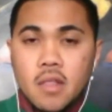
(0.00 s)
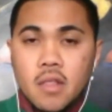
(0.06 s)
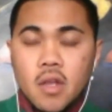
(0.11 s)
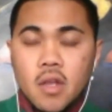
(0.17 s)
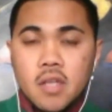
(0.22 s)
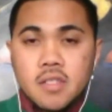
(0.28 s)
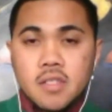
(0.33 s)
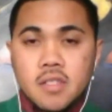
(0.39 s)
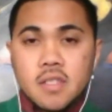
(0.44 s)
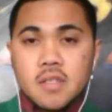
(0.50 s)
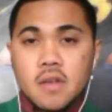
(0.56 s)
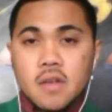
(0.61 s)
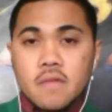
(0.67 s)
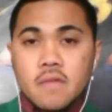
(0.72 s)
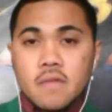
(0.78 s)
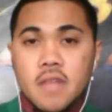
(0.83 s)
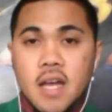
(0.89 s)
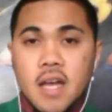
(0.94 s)
and losses
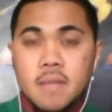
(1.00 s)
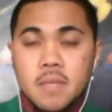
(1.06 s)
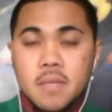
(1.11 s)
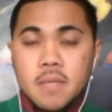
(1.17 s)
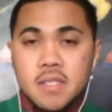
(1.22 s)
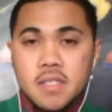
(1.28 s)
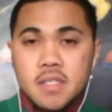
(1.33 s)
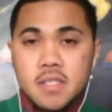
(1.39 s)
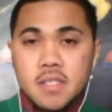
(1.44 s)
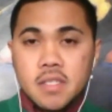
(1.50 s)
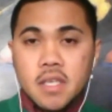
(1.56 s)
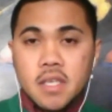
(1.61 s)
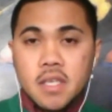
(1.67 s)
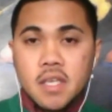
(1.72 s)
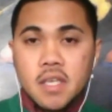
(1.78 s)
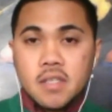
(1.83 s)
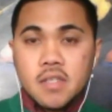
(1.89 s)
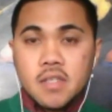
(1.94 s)
of that business
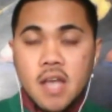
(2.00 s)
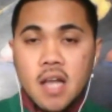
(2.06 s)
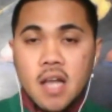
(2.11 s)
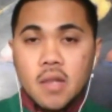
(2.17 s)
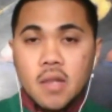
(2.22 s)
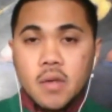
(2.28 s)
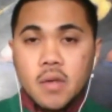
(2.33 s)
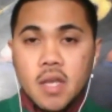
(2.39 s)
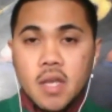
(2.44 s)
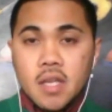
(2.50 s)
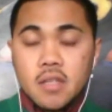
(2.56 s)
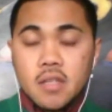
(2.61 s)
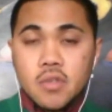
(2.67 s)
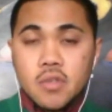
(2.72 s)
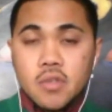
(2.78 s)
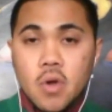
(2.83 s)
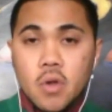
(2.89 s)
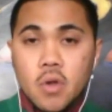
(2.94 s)
gets
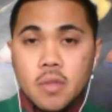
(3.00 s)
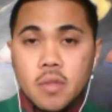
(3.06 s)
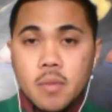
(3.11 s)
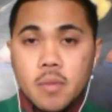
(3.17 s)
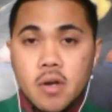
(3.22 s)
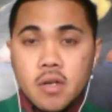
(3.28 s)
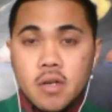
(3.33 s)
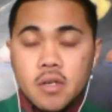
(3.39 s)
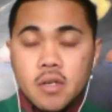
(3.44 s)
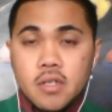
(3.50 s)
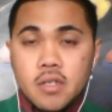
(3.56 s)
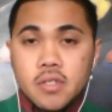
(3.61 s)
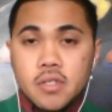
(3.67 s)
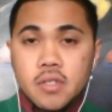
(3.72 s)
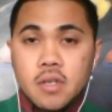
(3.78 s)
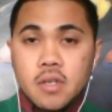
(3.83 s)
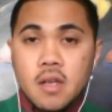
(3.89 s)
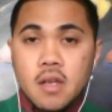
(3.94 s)
allocated to all the
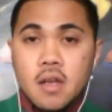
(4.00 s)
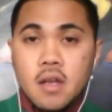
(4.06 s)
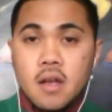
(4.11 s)
partners